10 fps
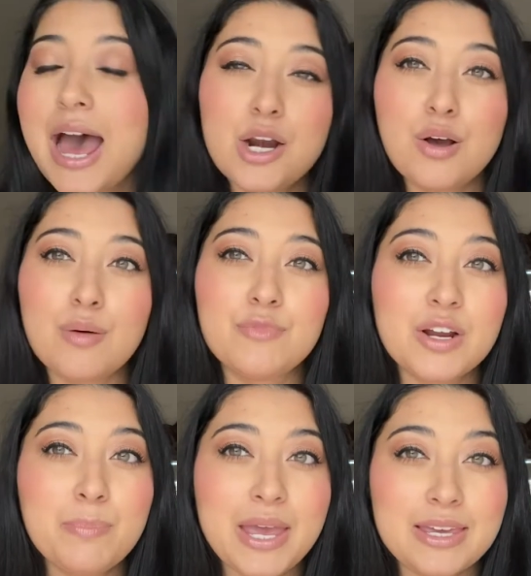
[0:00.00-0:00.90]
I don't know, I'm
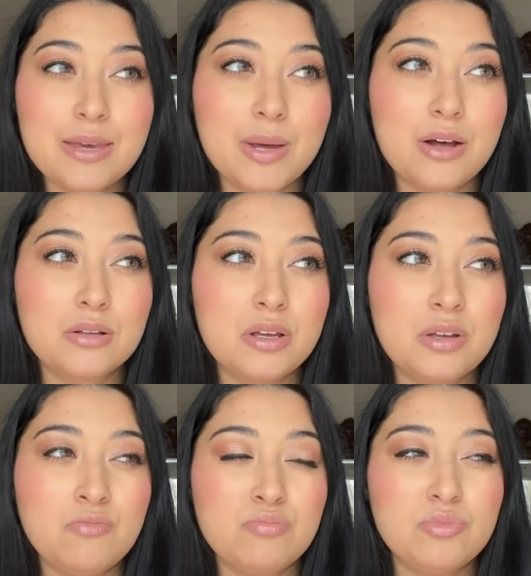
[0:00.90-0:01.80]
very picky about
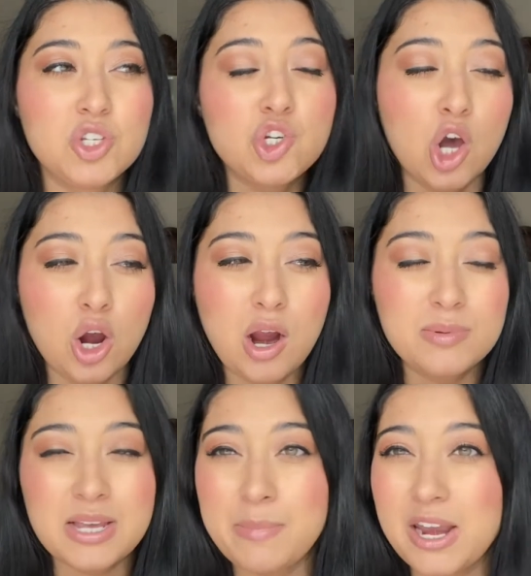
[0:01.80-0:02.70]
the
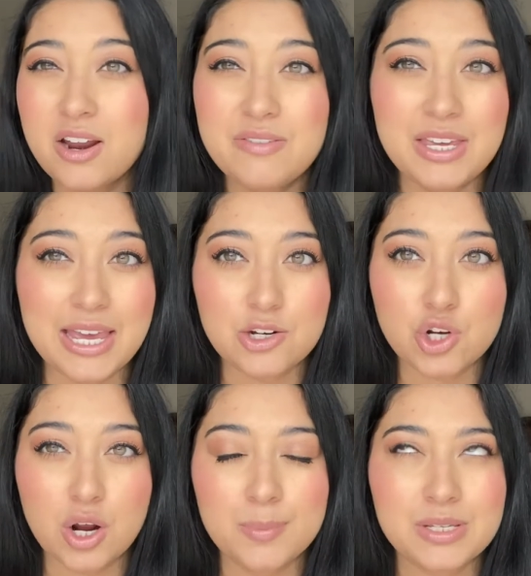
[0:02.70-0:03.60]
charms. I might not even get
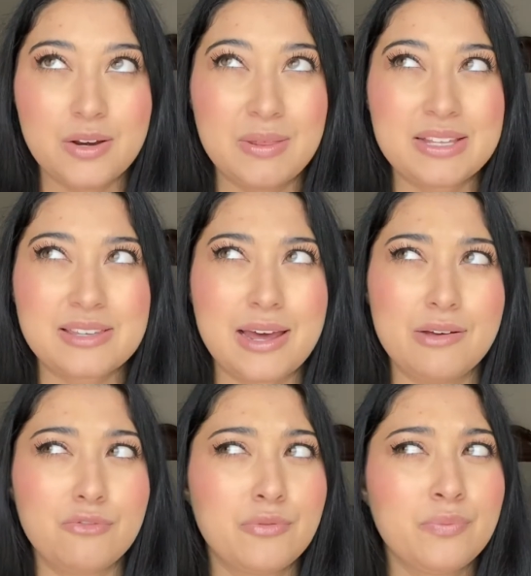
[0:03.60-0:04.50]
charms. I know that's kind
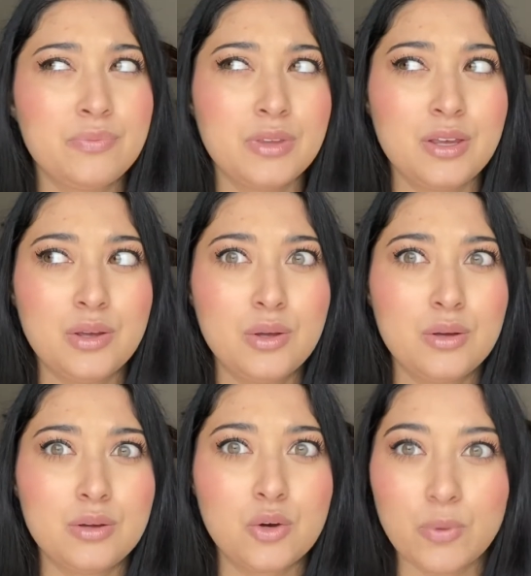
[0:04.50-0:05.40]
of
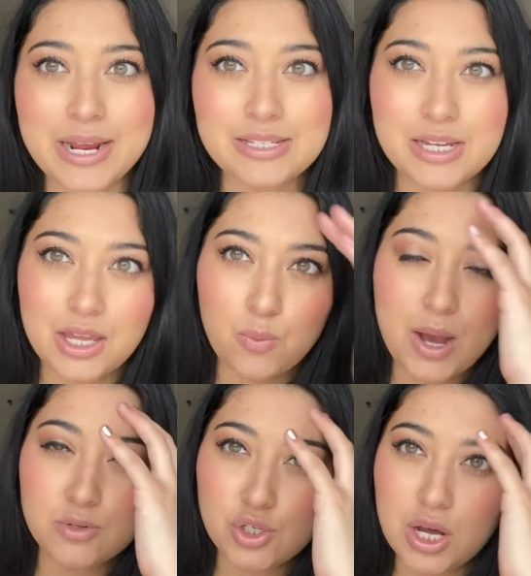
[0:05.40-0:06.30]
crazy. Like, why
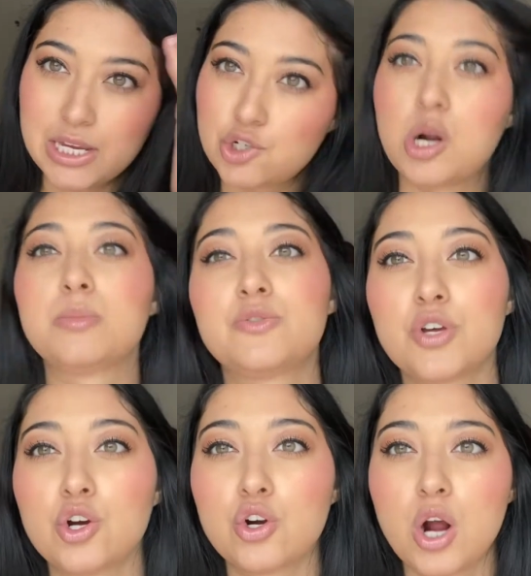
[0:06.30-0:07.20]
would you not get charms for
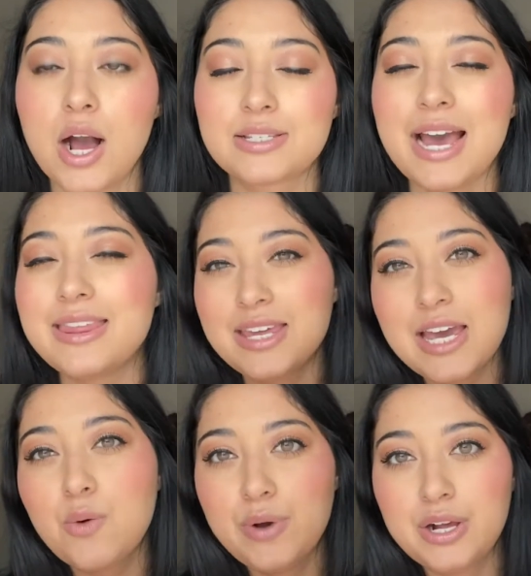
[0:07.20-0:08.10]
your Crocs? I think
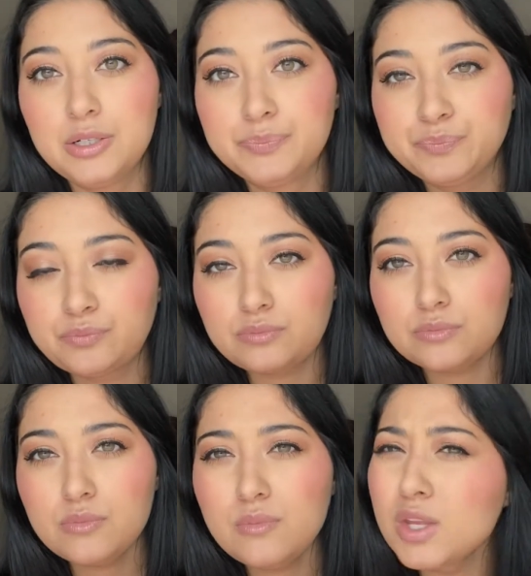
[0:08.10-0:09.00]
I will.
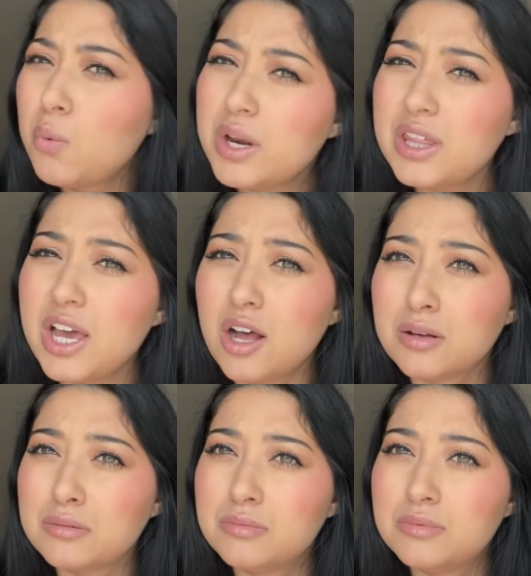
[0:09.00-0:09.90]
What are they
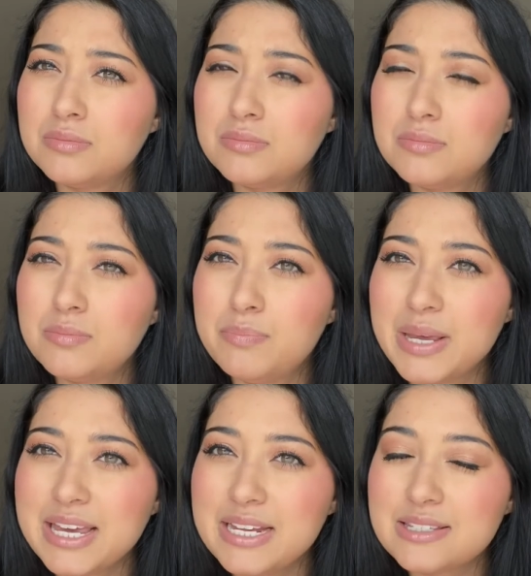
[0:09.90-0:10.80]
called?
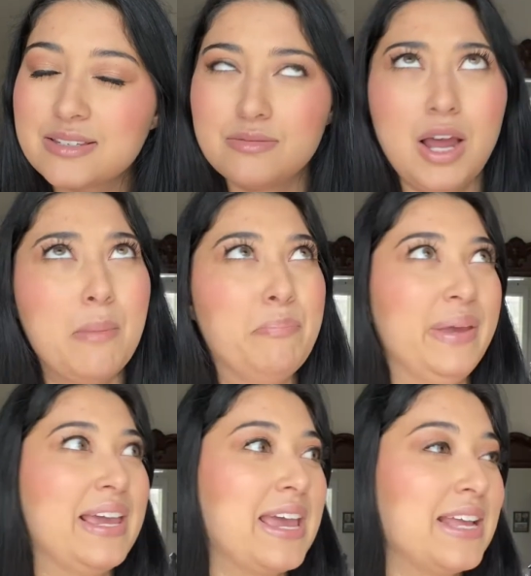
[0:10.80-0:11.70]
Bigots? Not
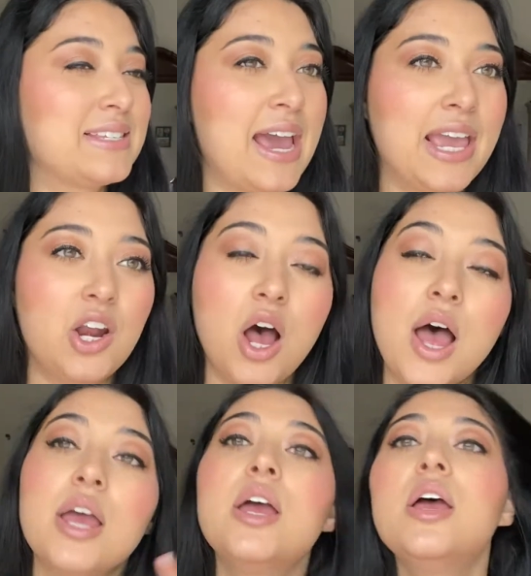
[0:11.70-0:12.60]
bigots. I
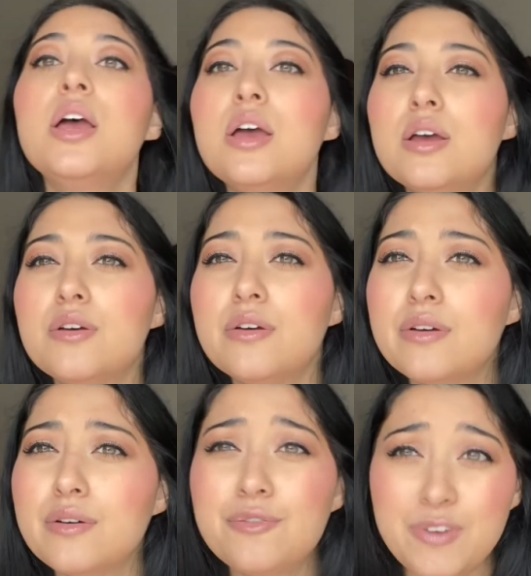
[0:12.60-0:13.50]
cannot.
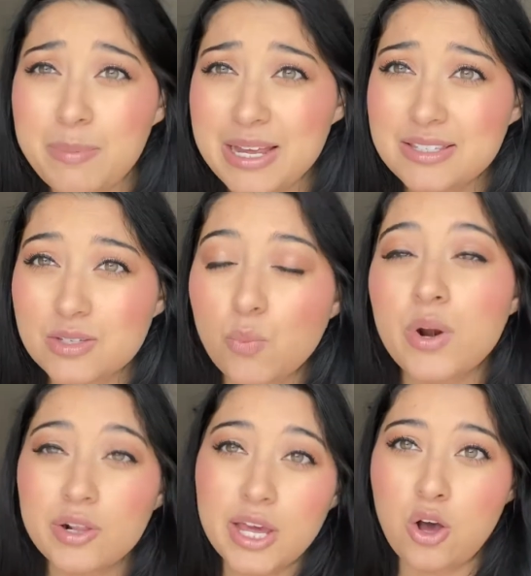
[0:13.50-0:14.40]
Fibbits? What
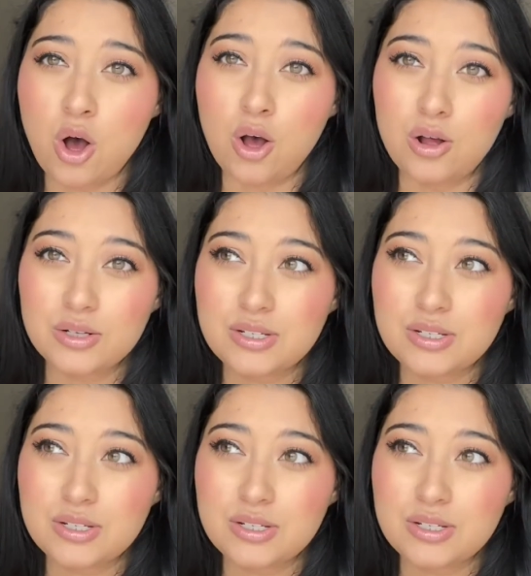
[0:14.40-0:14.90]
are they called?